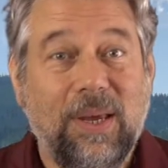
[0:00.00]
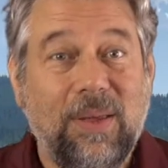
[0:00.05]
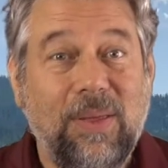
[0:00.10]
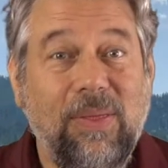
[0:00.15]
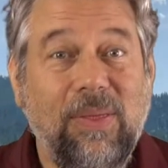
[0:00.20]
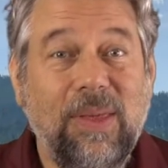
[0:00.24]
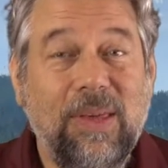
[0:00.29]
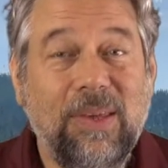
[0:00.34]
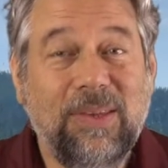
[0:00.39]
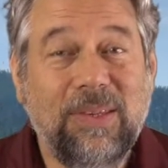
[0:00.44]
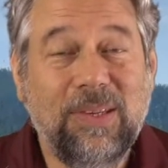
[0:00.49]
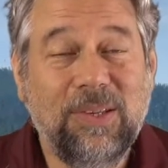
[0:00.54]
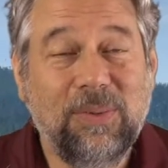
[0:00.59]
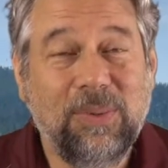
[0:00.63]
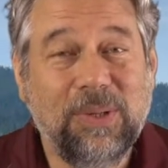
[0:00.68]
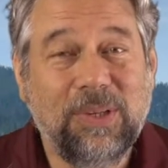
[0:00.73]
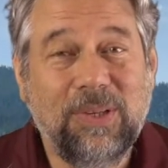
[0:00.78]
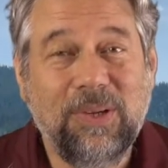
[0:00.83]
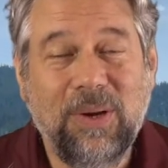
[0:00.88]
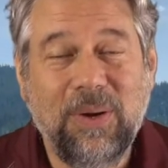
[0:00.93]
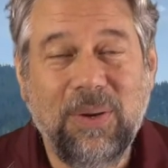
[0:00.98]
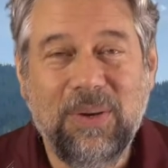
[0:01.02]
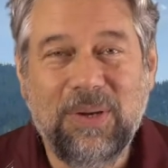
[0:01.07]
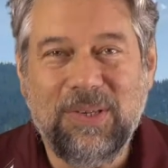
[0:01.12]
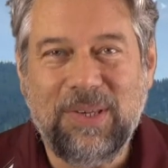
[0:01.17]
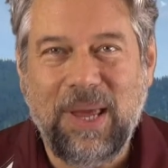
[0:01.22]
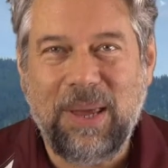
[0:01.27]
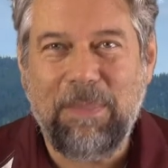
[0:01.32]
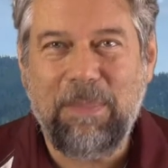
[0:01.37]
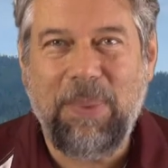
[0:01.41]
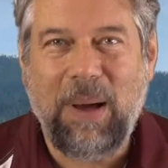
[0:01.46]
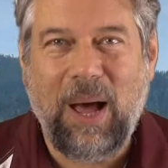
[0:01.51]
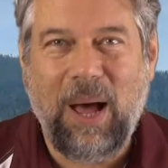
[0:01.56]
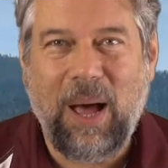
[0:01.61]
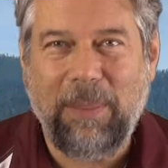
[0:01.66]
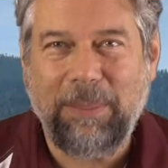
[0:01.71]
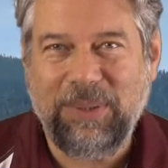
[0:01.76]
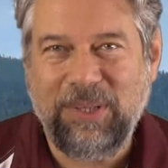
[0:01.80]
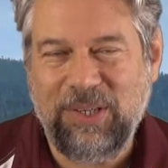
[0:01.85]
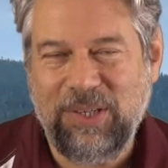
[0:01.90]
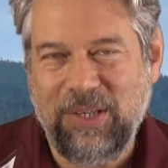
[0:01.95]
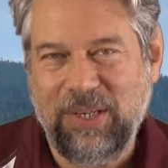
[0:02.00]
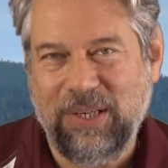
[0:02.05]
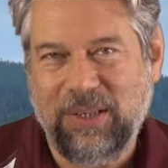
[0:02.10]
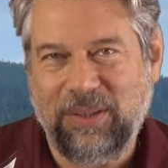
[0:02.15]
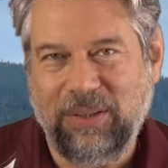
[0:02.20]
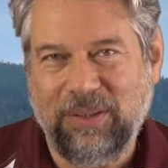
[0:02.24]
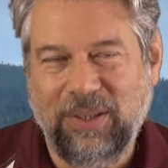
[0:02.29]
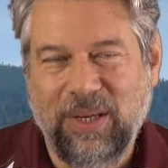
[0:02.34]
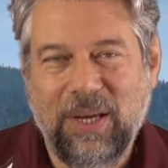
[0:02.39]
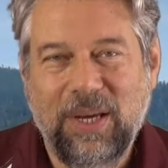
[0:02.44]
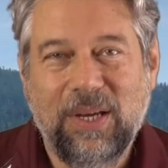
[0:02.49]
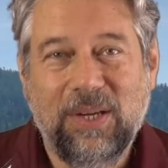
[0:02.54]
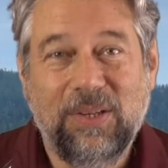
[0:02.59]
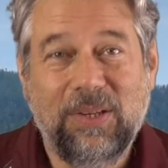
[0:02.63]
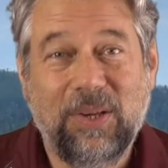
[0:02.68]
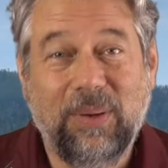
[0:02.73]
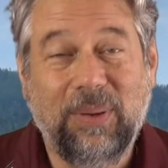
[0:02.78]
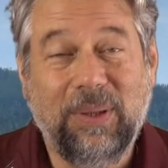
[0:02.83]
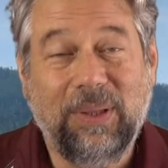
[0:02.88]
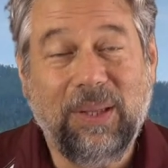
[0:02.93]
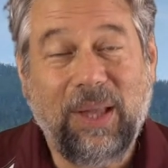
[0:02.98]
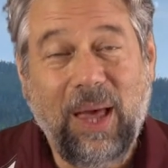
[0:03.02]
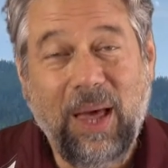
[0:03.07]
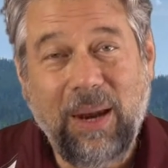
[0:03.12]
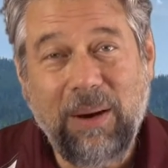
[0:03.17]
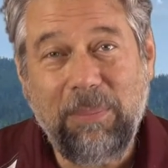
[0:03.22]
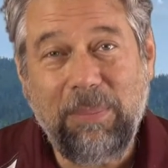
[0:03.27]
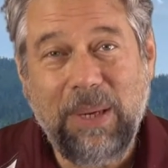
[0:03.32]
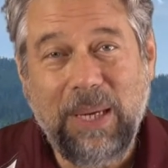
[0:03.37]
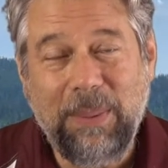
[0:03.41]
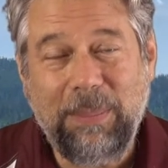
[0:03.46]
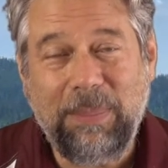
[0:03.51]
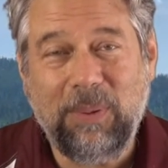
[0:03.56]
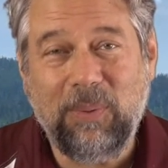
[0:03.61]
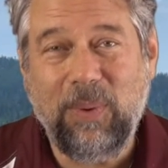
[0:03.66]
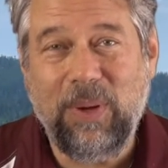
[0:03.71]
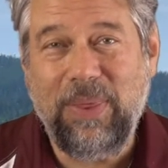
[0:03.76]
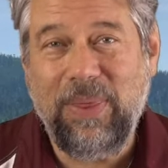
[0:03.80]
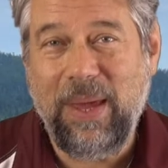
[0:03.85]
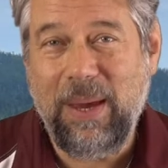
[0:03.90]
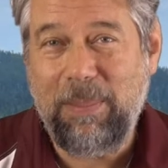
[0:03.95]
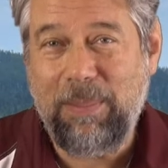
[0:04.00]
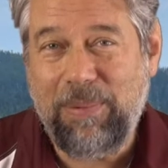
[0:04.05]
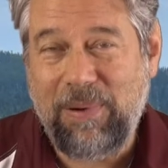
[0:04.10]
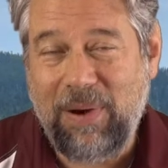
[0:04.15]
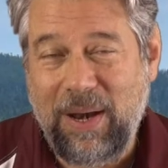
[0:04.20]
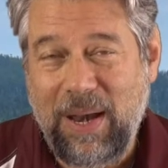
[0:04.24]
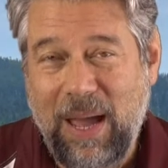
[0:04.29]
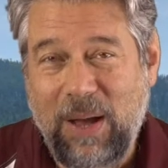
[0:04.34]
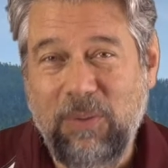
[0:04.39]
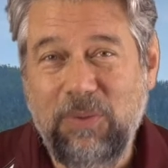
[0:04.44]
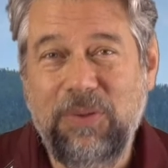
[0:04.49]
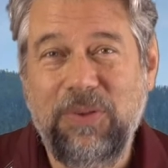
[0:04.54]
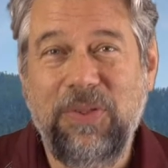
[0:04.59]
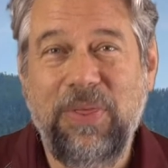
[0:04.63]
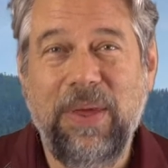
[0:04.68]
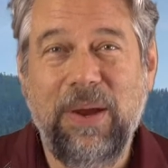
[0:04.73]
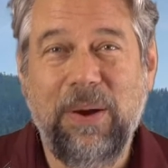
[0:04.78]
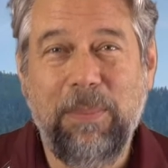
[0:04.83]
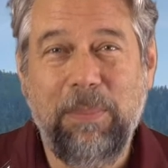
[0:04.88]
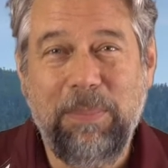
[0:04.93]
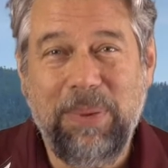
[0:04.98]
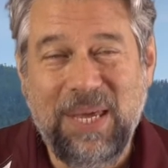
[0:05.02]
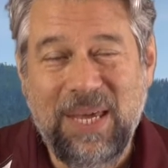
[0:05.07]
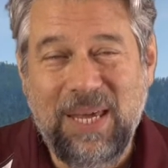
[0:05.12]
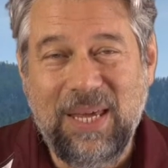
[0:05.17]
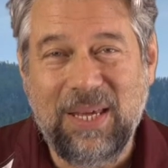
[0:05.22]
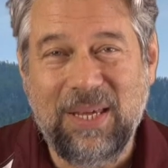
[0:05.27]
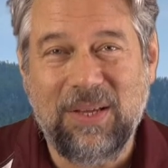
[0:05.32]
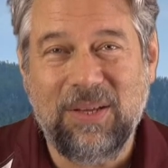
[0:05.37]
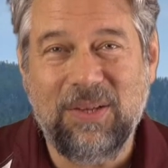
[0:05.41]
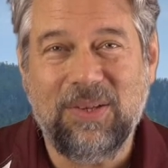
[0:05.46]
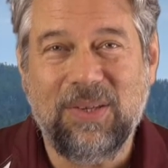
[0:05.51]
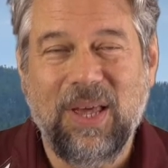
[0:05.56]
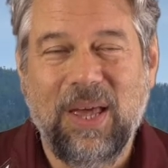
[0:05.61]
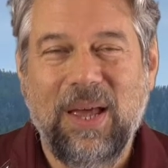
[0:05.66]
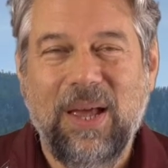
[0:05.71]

This is what's known as a pop shield. So a lot of people, when they pronounce their P's,